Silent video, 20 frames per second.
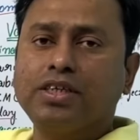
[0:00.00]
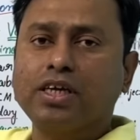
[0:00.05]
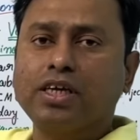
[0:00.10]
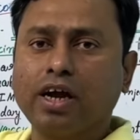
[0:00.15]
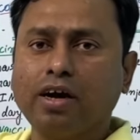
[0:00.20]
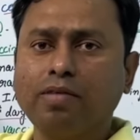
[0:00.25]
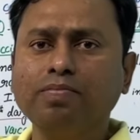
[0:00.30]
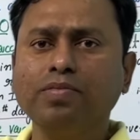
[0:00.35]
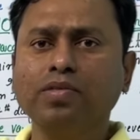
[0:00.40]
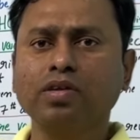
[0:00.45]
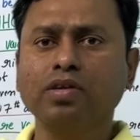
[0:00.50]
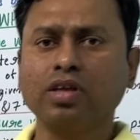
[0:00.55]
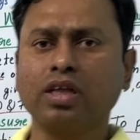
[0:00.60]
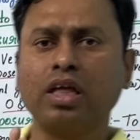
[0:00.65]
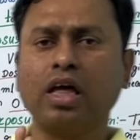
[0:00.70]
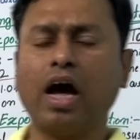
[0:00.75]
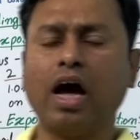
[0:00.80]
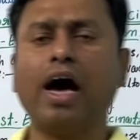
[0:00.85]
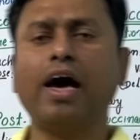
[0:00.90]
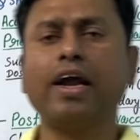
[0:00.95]
serum
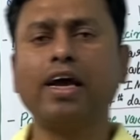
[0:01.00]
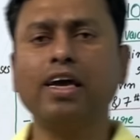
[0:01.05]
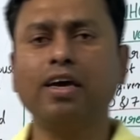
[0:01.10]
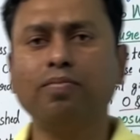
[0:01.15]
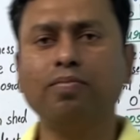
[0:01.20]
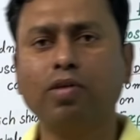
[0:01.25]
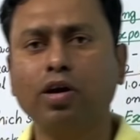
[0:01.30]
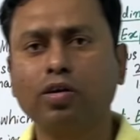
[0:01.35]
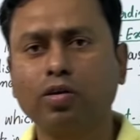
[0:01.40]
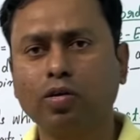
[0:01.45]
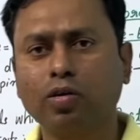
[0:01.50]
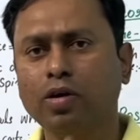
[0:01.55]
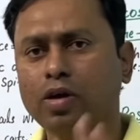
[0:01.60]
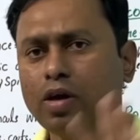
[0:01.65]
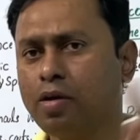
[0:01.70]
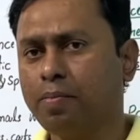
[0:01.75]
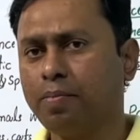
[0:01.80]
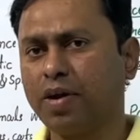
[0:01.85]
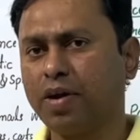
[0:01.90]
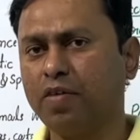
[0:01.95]
are able
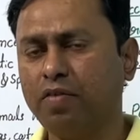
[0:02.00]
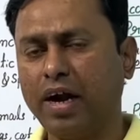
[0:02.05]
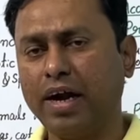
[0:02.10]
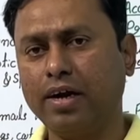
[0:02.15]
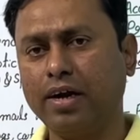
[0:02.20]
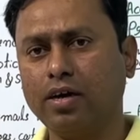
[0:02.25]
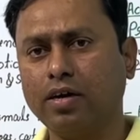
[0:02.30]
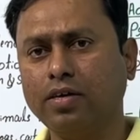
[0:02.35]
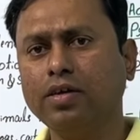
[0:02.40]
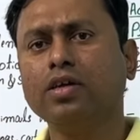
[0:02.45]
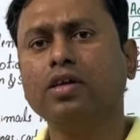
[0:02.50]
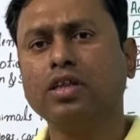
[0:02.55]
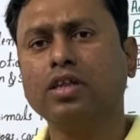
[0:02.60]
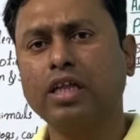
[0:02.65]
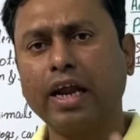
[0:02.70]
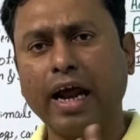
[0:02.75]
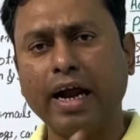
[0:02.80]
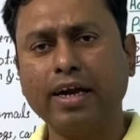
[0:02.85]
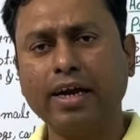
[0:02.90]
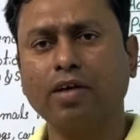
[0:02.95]
to prevent.
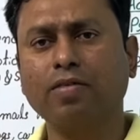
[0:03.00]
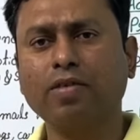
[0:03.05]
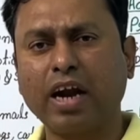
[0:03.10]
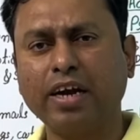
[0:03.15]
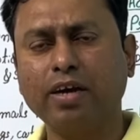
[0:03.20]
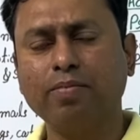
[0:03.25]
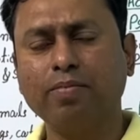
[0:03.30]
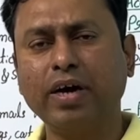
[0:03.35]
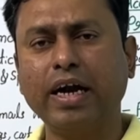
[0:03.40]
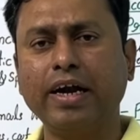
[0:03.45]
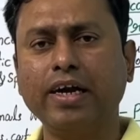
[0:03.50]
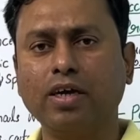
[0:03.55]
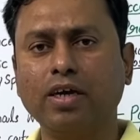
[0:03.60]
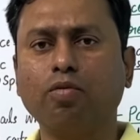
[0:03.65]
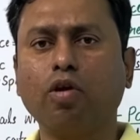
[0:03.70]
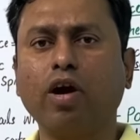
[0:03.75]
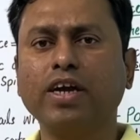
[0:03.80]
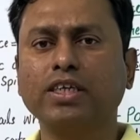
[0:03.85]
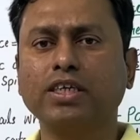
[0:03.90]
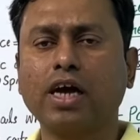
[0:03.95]
Their ready-made
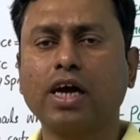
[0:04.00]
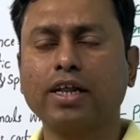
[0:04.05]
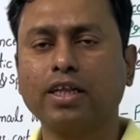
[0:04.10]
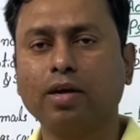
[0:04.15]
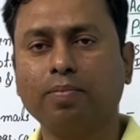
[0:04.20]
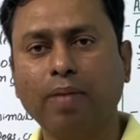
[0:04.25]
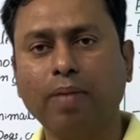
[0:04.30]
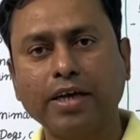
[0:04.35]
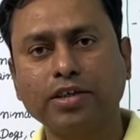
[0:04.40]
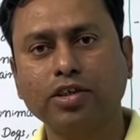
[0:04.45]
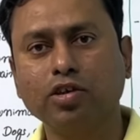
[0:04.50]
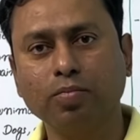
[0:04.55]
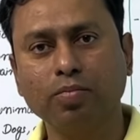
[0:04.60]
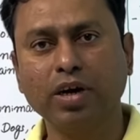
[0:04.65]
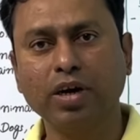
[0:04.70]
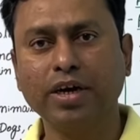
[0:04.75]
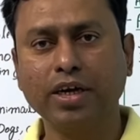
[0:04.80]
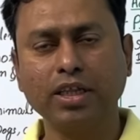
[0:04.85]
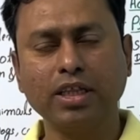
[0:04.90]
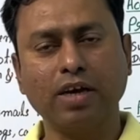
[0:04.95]
antibodies are their passive
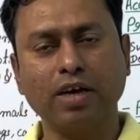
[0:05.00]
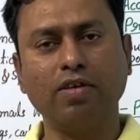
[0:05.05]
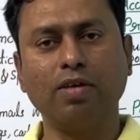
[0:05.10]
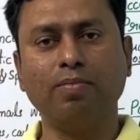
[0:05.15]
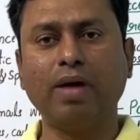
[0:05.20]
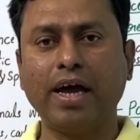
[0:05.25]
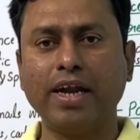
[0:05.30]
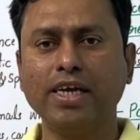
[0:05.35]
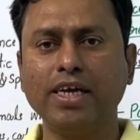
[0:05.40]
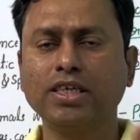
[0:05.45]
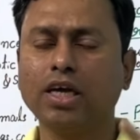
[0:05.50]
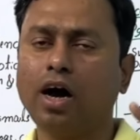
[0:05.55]
immunity, they will manage.